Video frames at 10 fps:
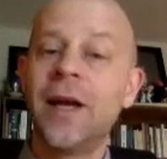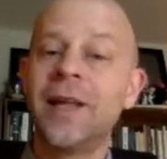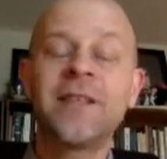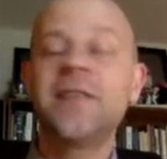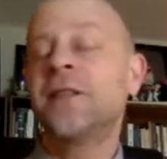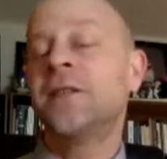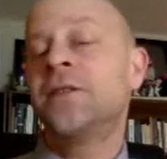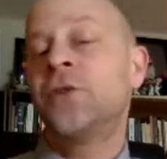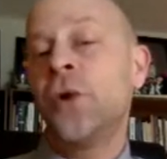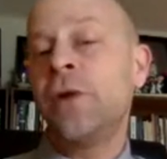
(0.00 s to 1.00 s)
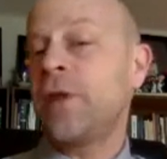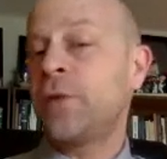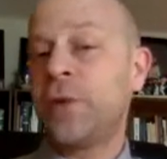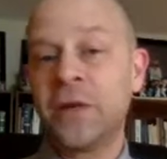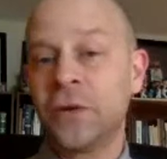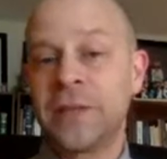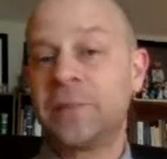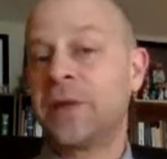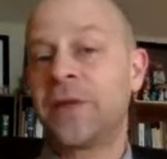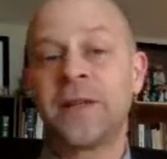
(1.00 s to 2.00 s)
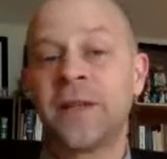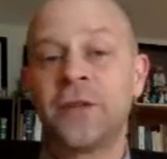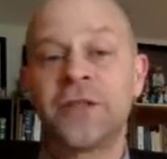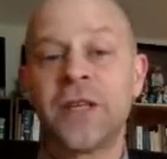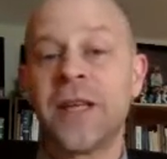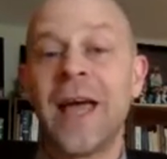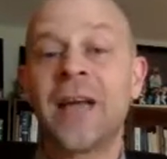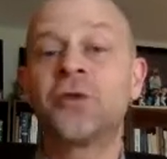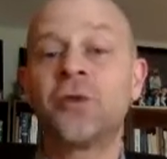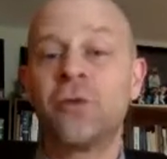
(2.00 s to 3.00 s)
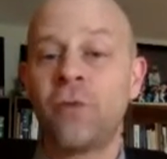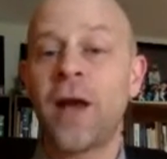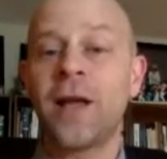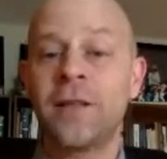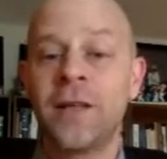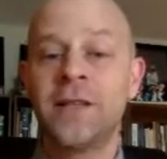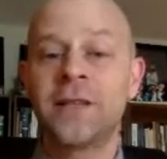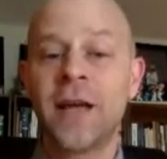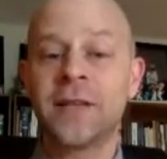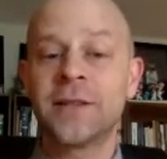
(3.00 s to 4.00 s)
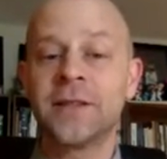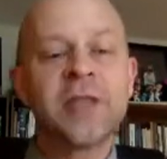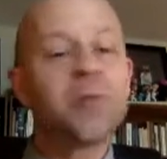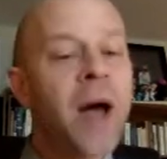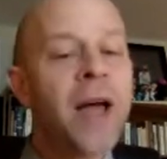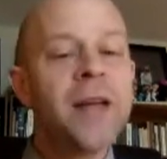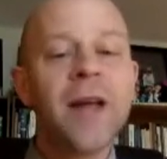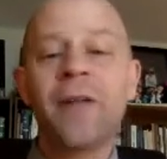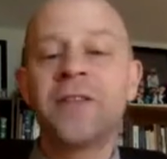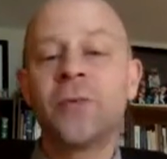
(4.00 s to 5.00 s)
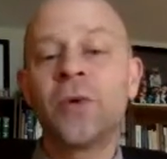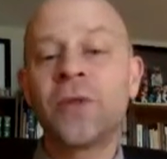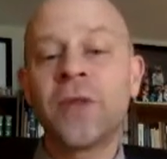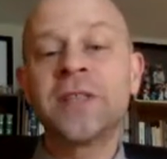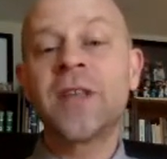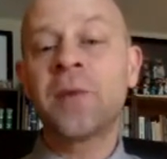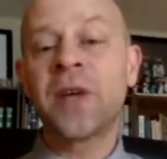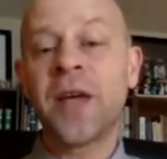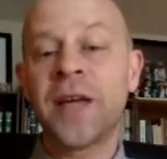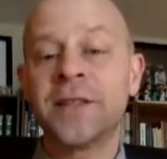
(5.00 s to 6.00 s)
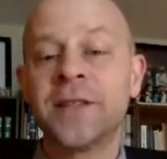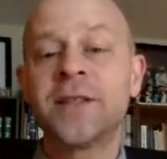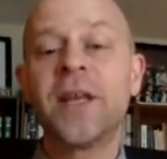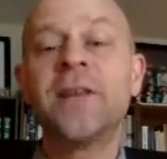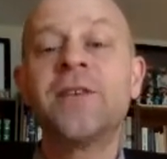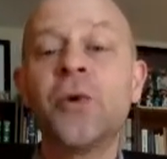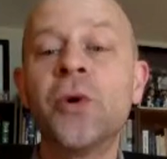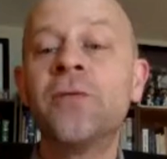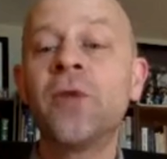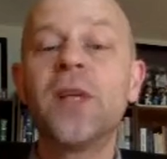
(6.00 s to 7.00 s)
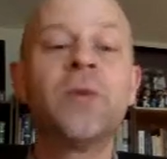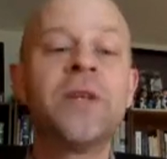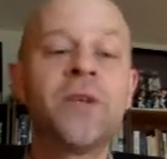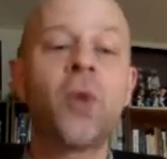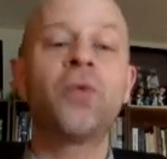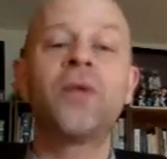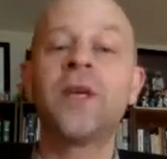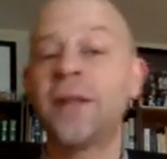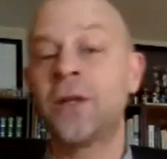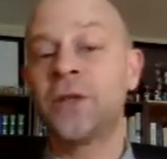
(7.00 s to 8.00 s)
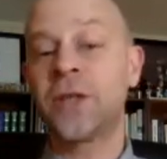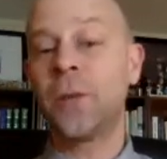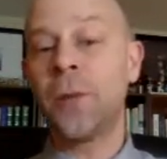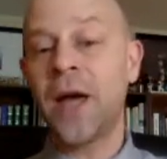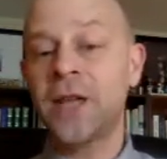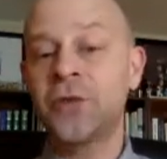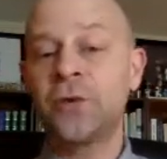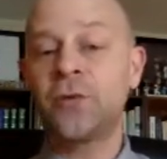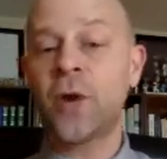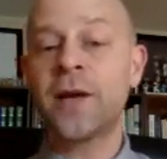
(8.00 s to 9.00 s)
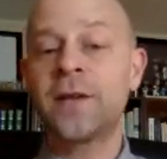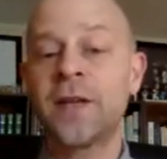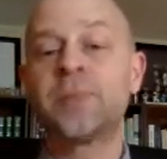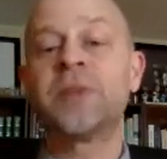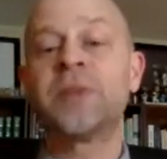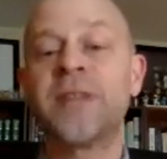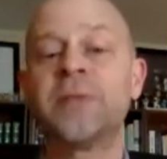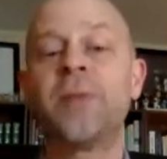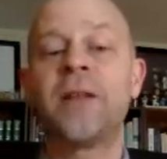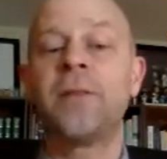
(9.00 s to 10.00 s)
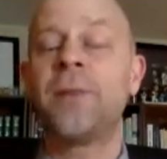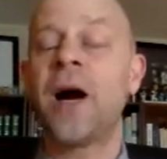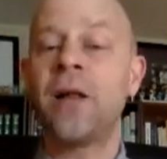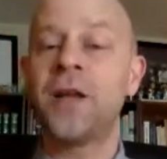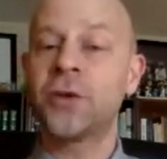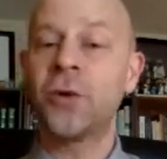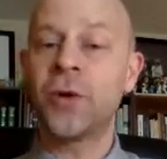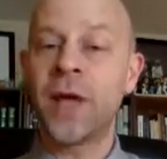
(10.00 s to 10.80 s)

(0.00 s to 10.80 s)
And since intuitively we don't seem to think that there's any extra right in these cases, by analogy with these type of cases, intuitively we don't think that there's some extra right that's possessed by the biological